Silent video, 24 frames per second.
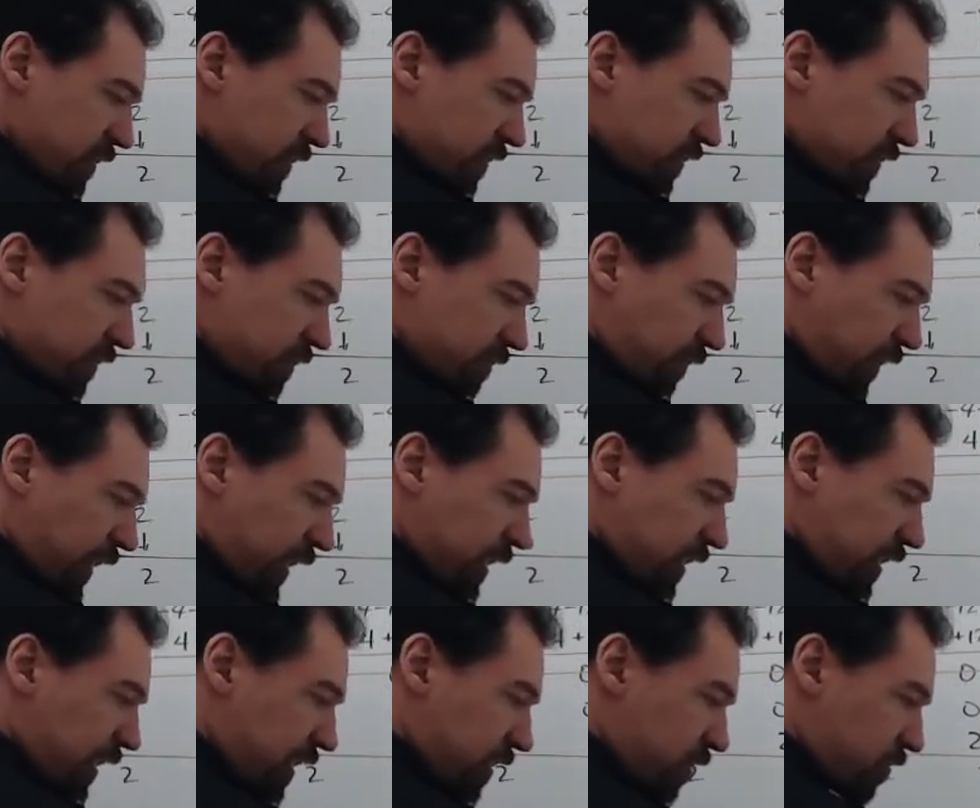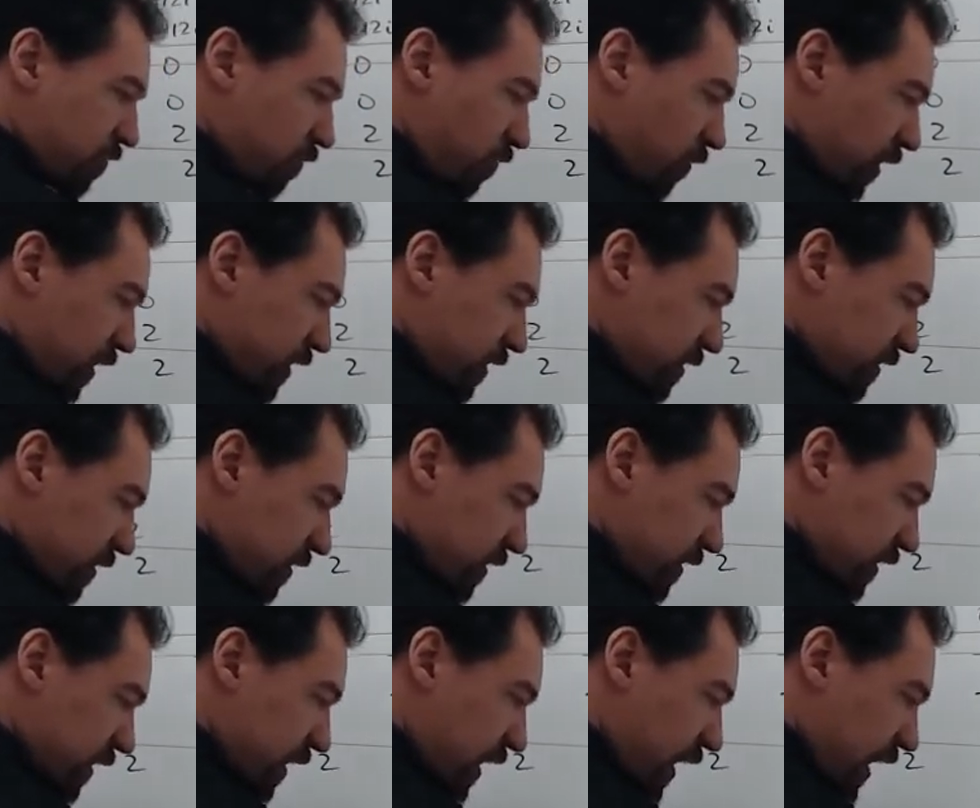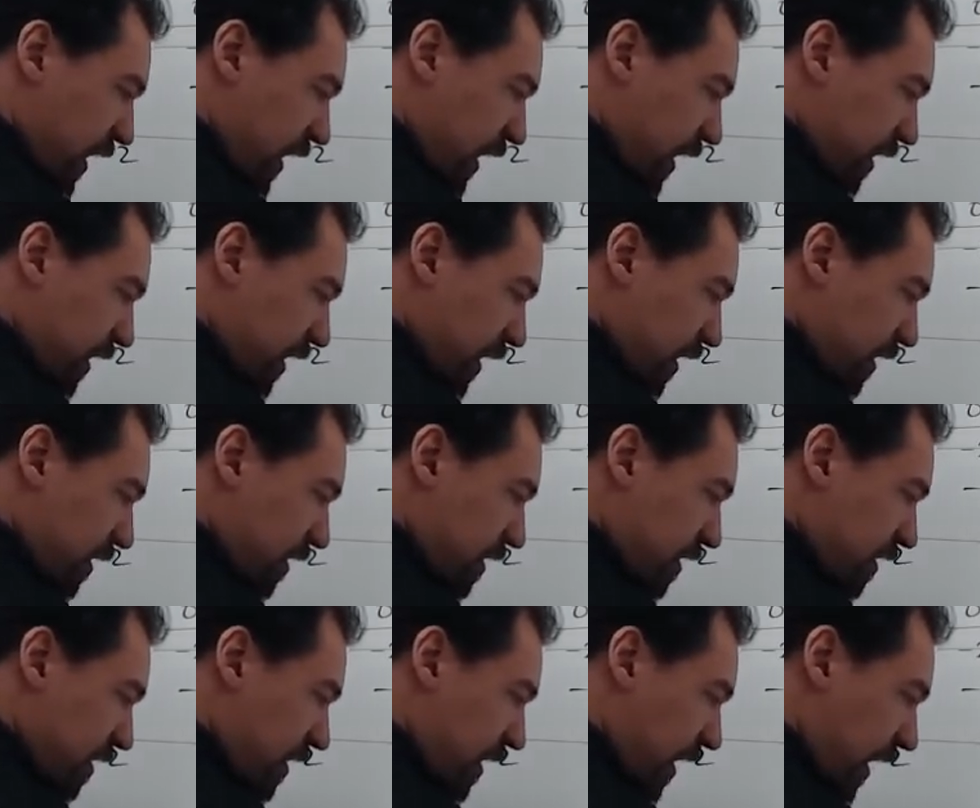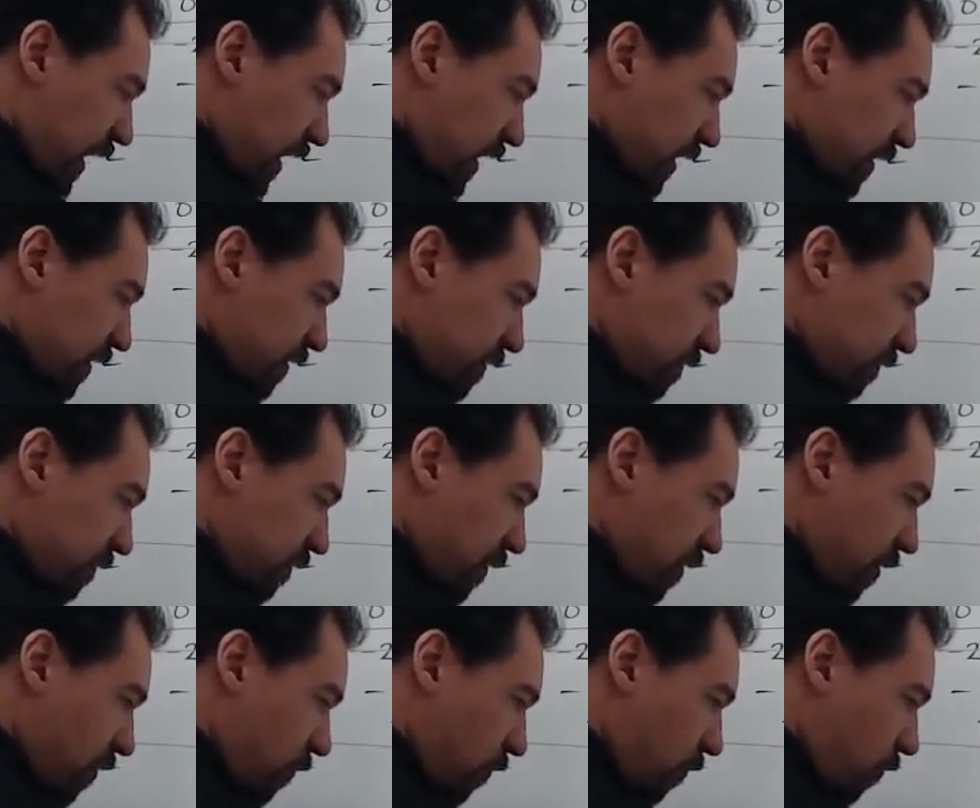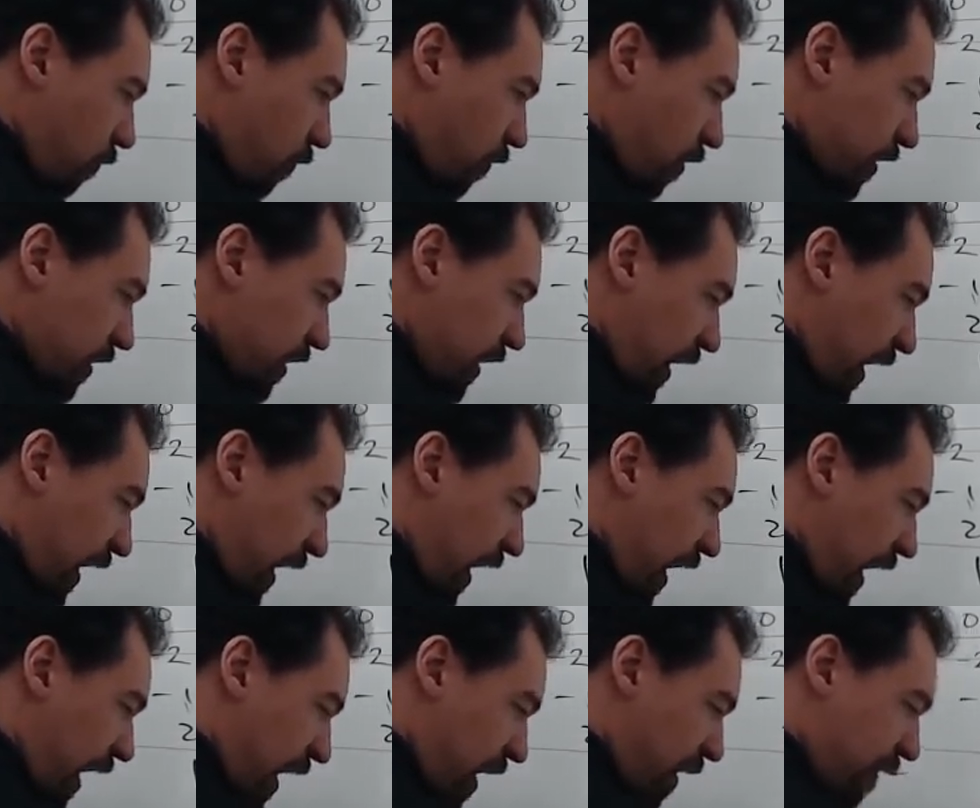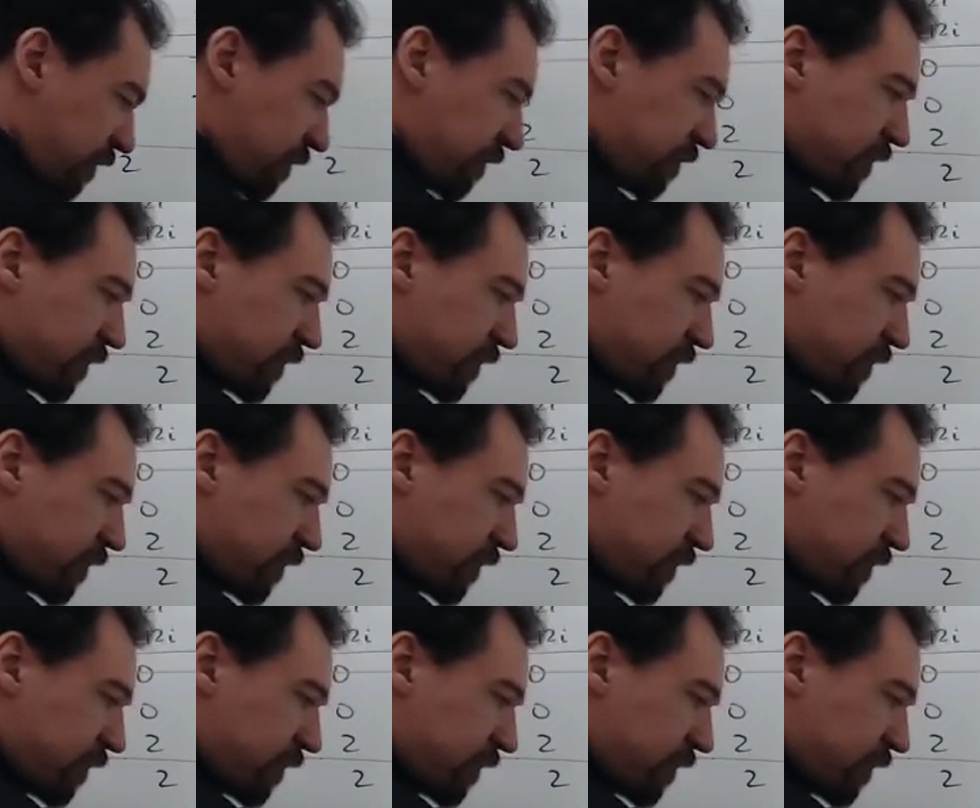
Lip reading: divide each one, and I get negative 1/2